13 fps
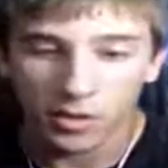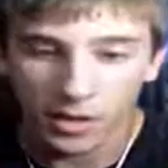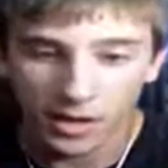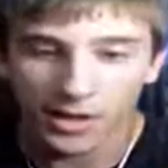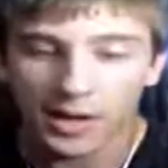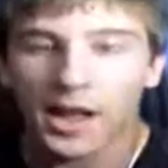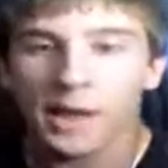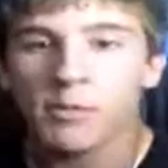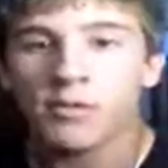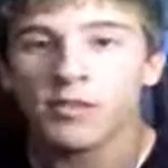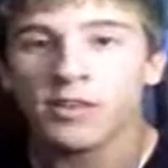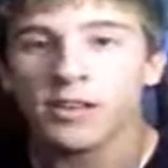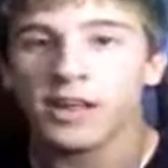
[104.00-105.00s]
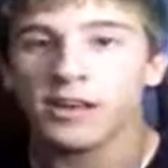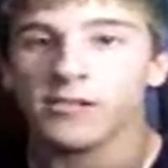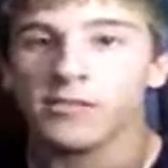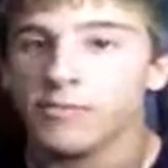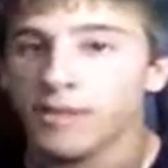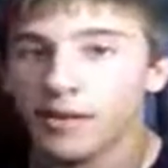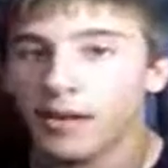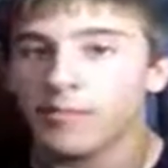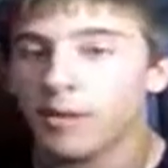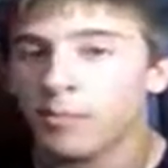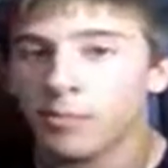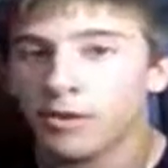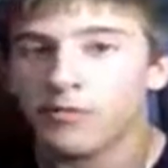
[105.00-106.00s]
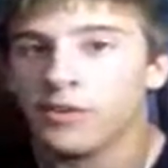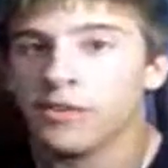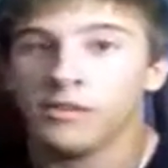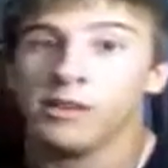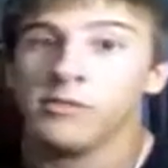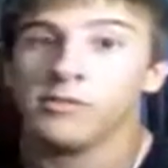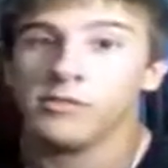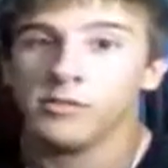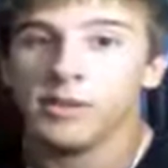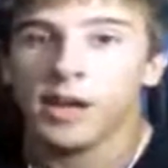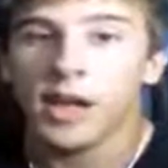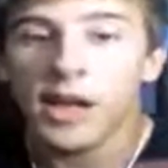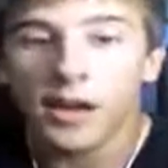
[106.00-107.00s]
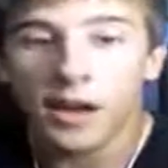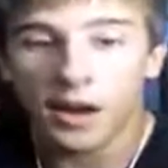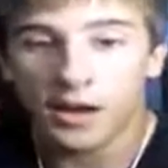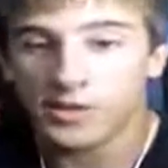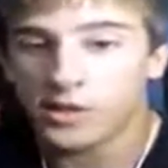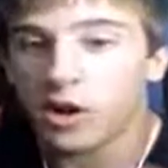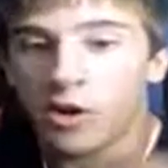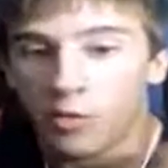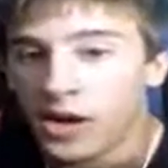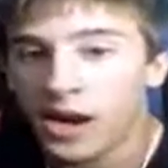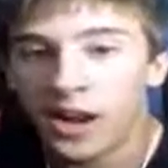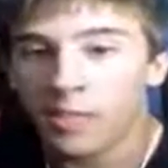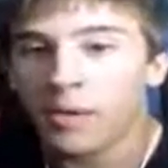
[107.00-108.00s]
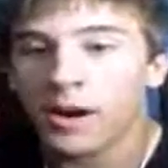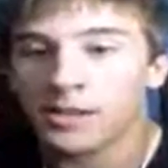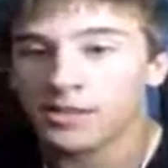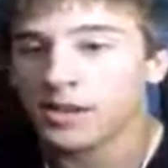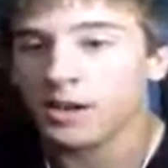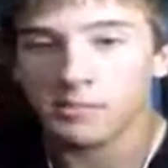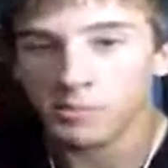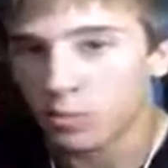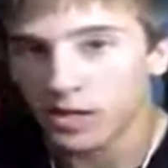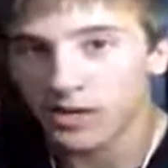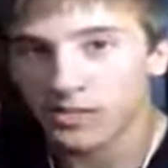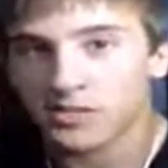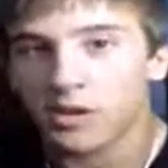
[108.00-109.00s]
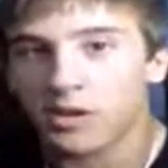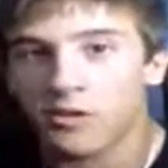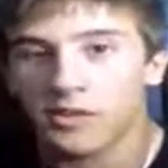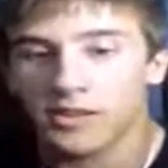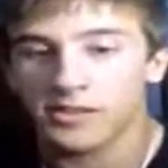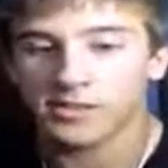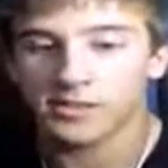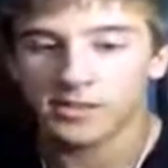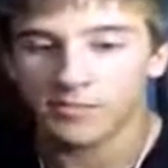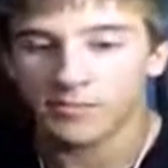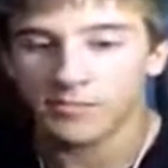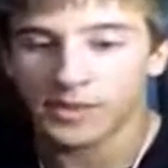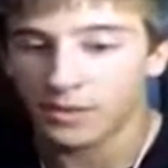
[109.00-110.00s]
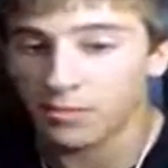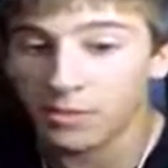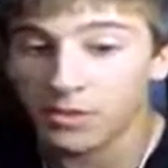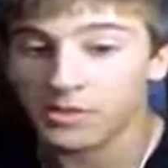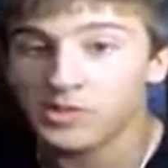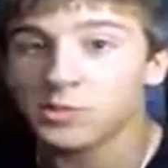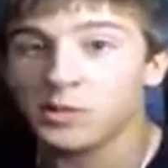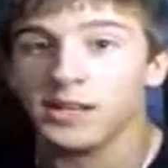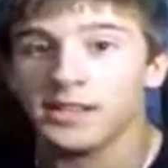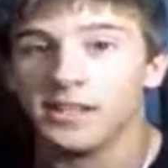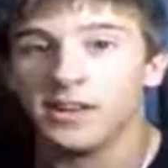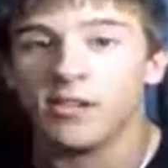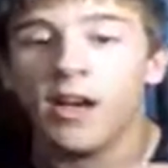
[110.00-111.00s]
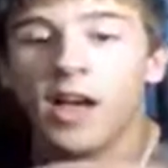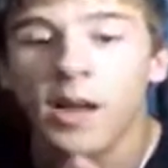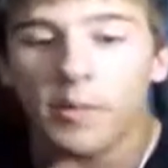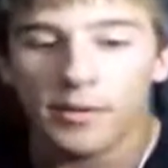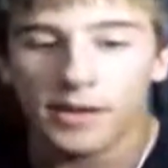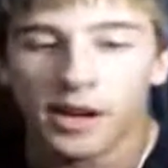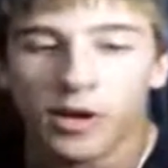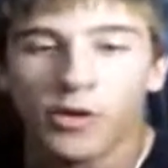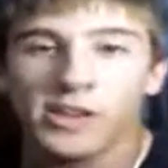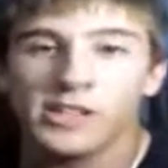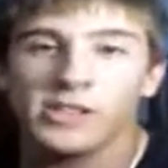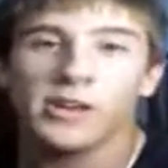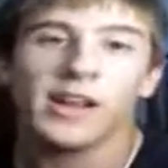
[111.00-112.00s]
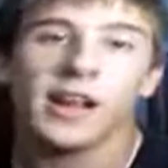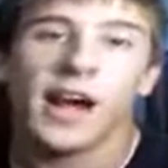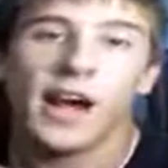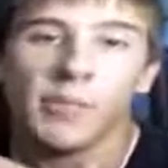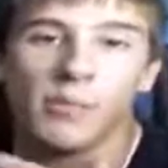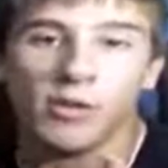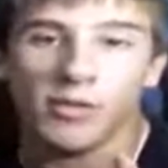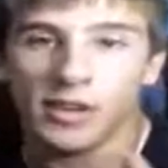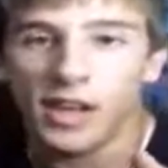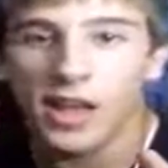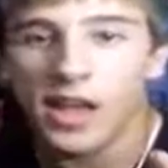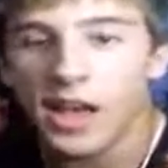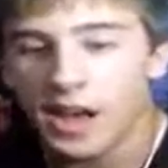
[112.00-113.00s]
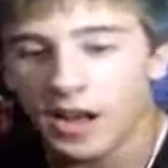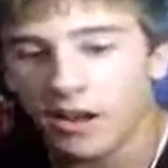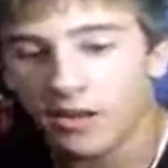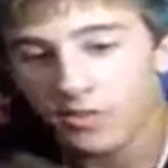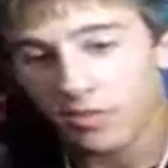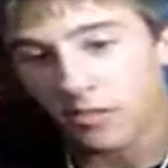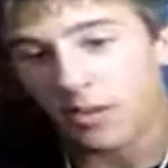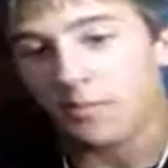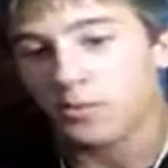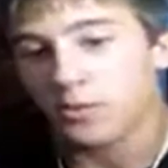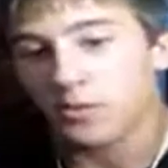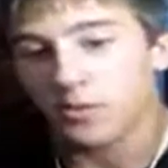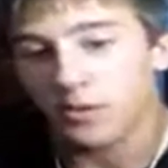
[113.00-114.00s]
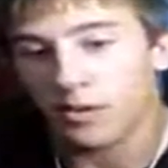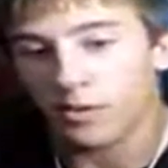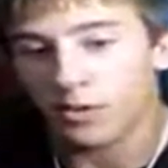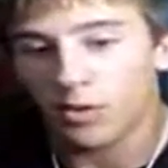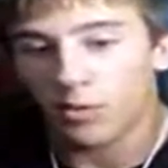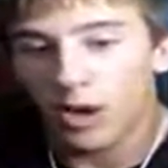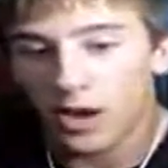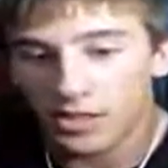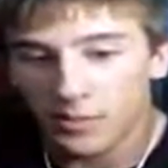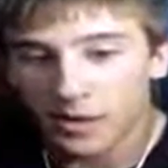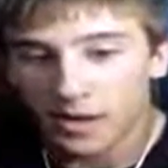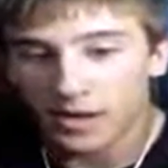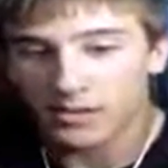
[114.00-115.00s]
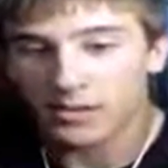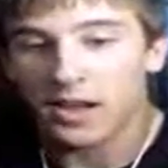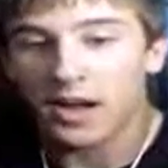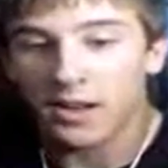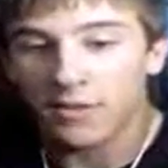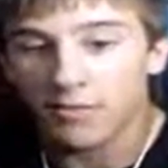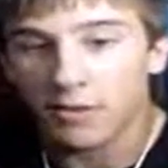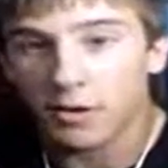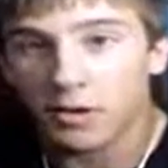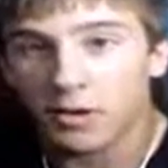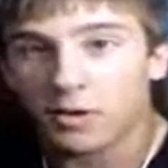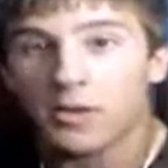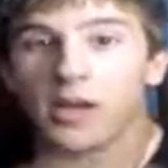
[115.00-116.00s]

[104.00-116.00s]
hit iMovie, and upload a video to YouTube. It's all right out of the box. It comes pre-installed. It's a really sweet deal. But not only do you get iMovie, it also comes with, GarageBand and iPhoto,